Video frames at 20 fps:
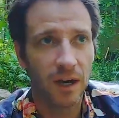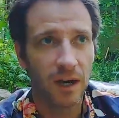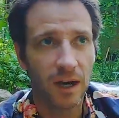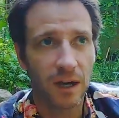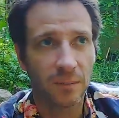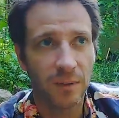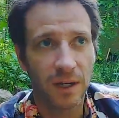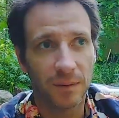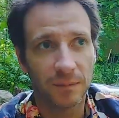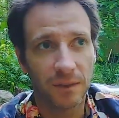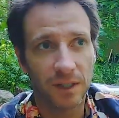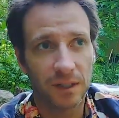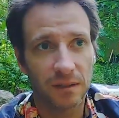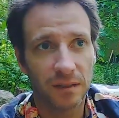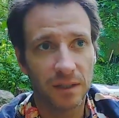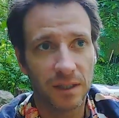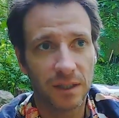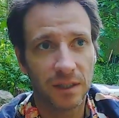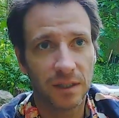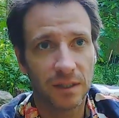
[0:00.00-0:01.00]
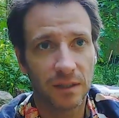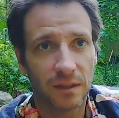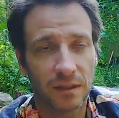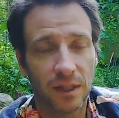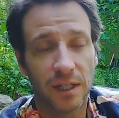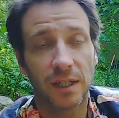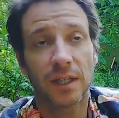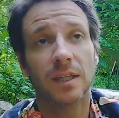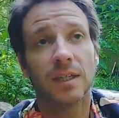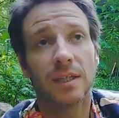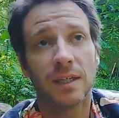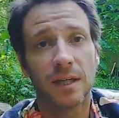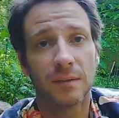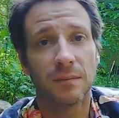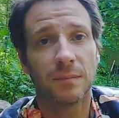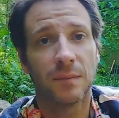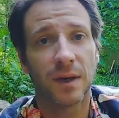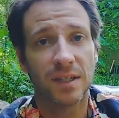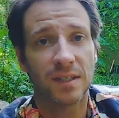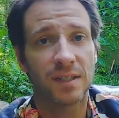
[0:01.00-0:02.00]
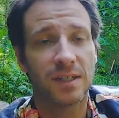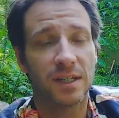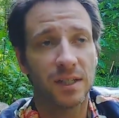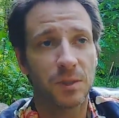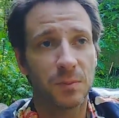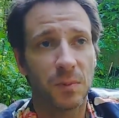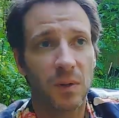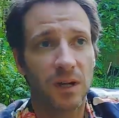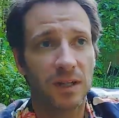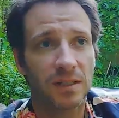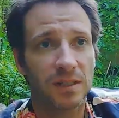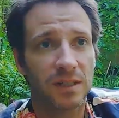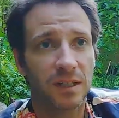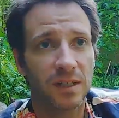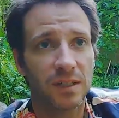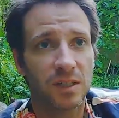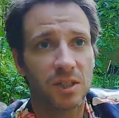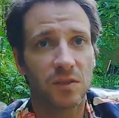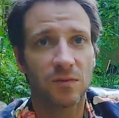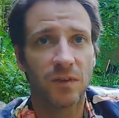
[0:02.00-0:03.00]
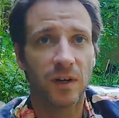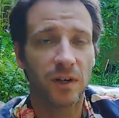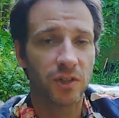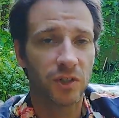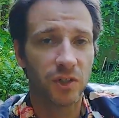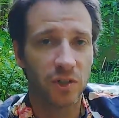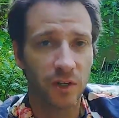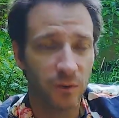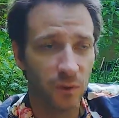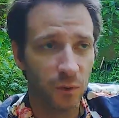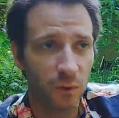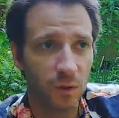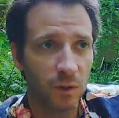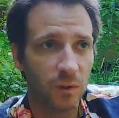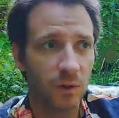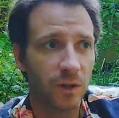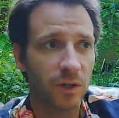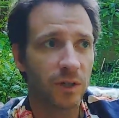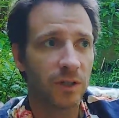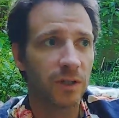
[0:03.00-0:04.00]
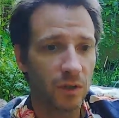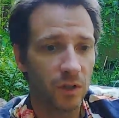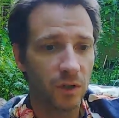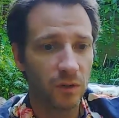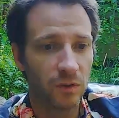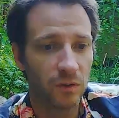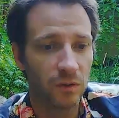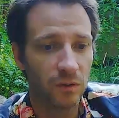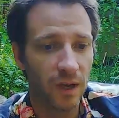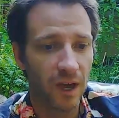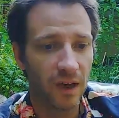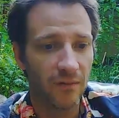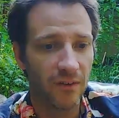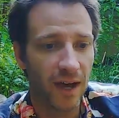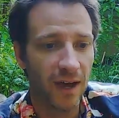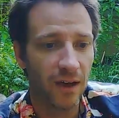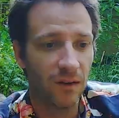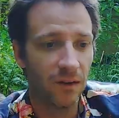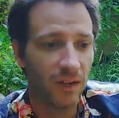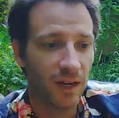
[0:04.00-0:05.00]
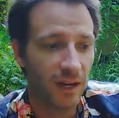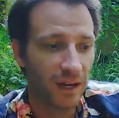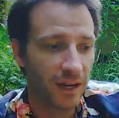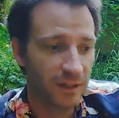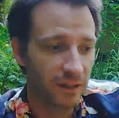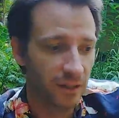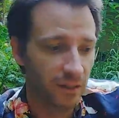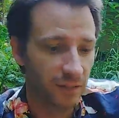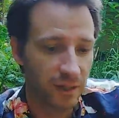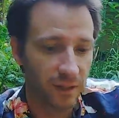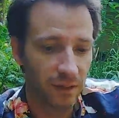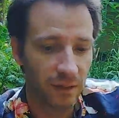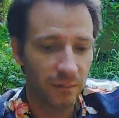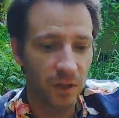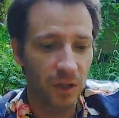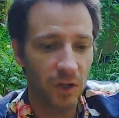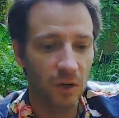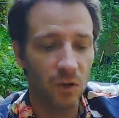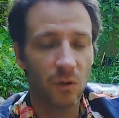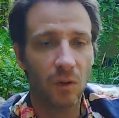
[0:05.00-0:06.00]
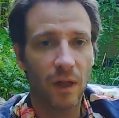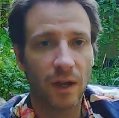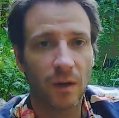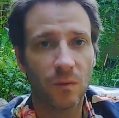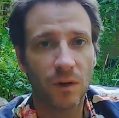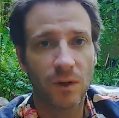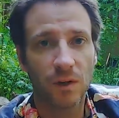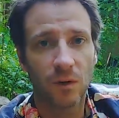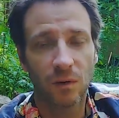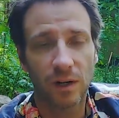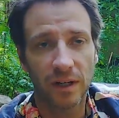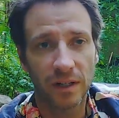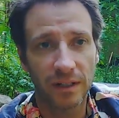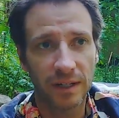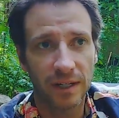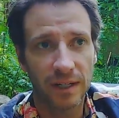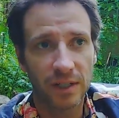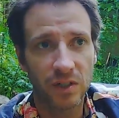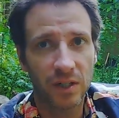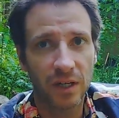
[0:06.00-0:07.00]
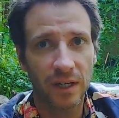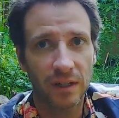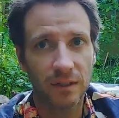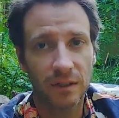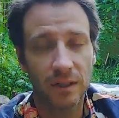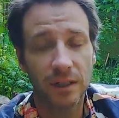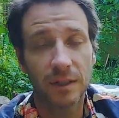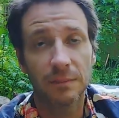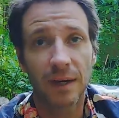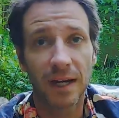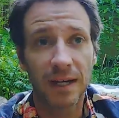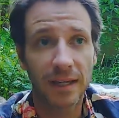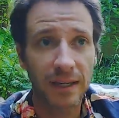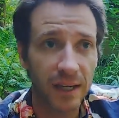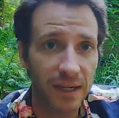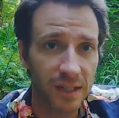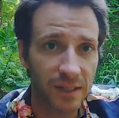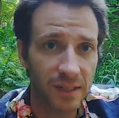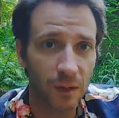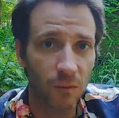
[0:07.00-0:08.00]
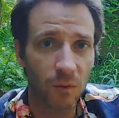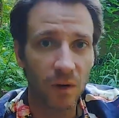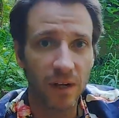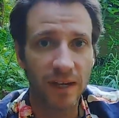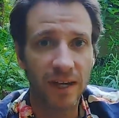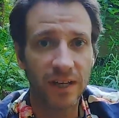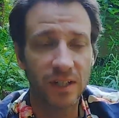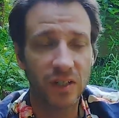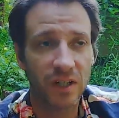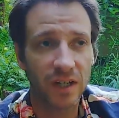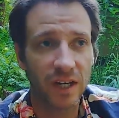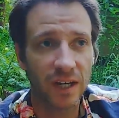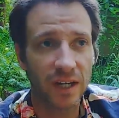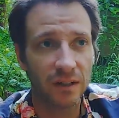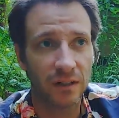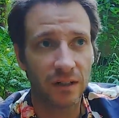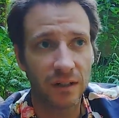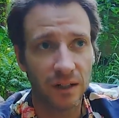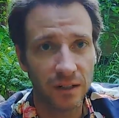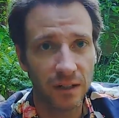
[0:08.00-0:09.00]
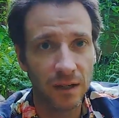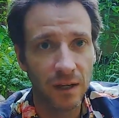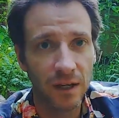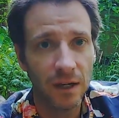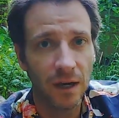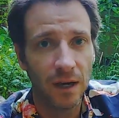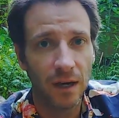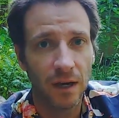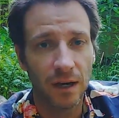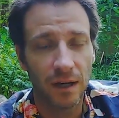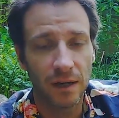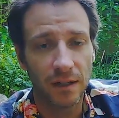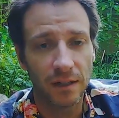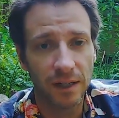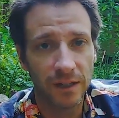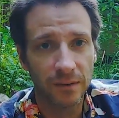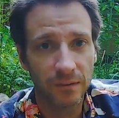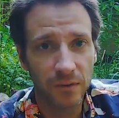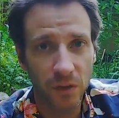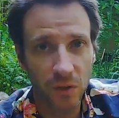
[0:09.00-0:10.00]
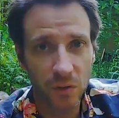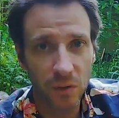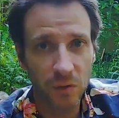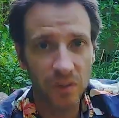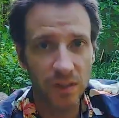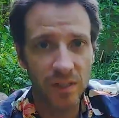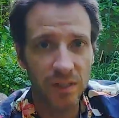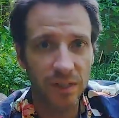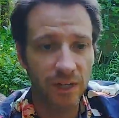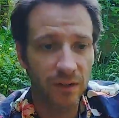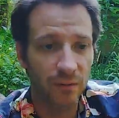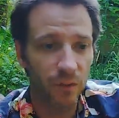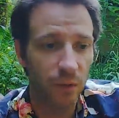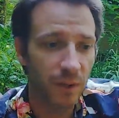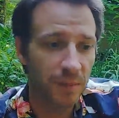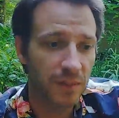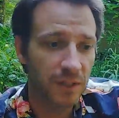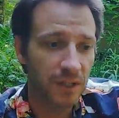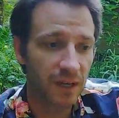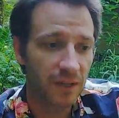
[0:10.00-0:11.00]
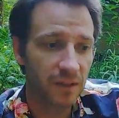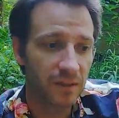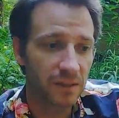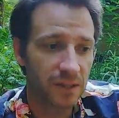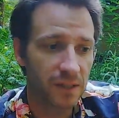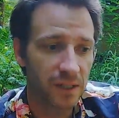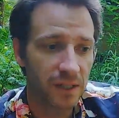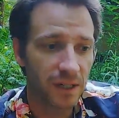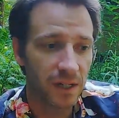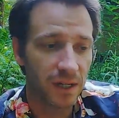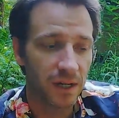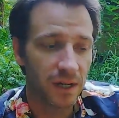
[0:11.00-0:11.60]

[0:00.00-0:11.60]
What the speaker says: I'm lucky that my state's process is very straightforward. You have an outline, you let them know what you're wanting to educate on. In my case, I want to educate on native turtles and native reptiles,